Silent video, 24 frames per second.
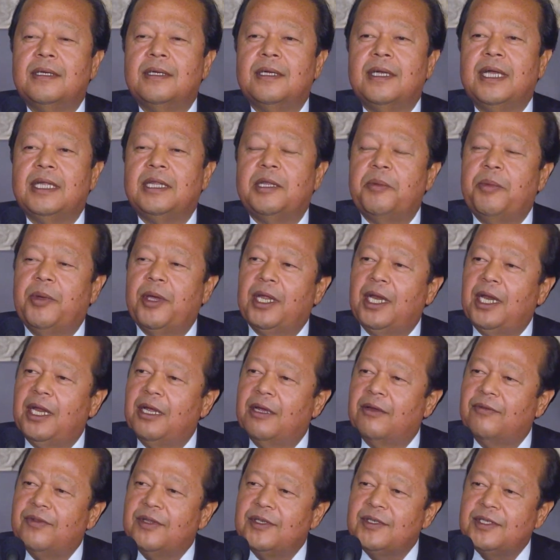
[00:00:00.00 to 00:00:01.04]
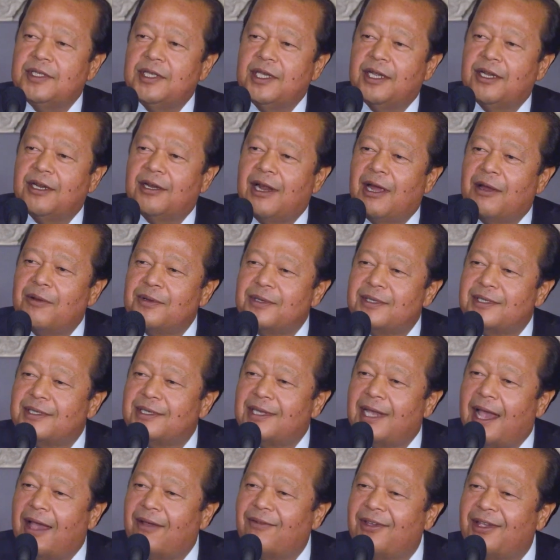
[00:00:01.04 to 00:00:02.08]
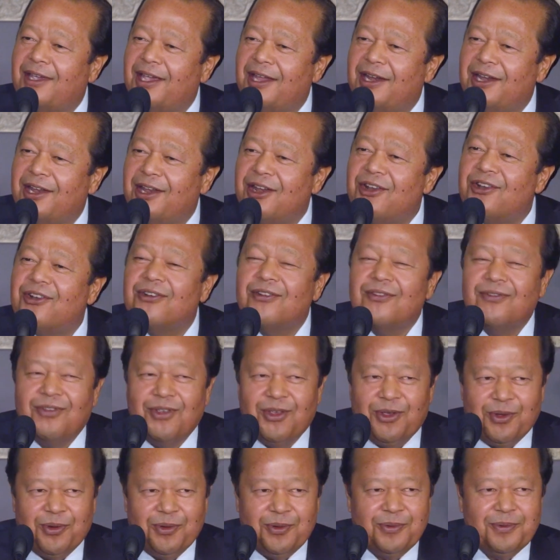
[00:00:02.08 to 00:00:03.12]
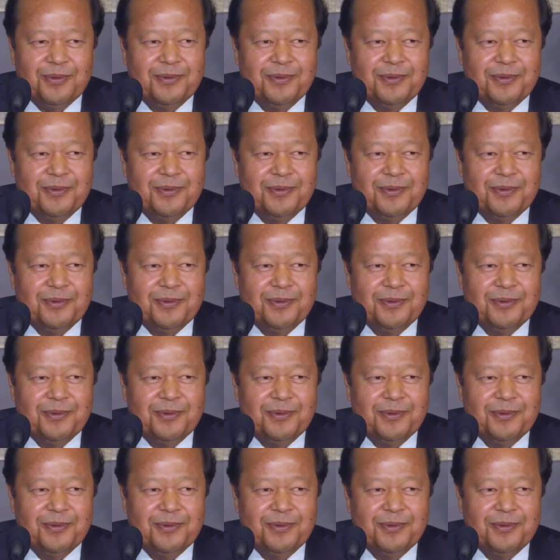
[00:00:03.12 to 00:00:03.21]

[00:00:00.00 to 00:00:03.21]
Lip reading: At the beginning of this year, I was having an interview,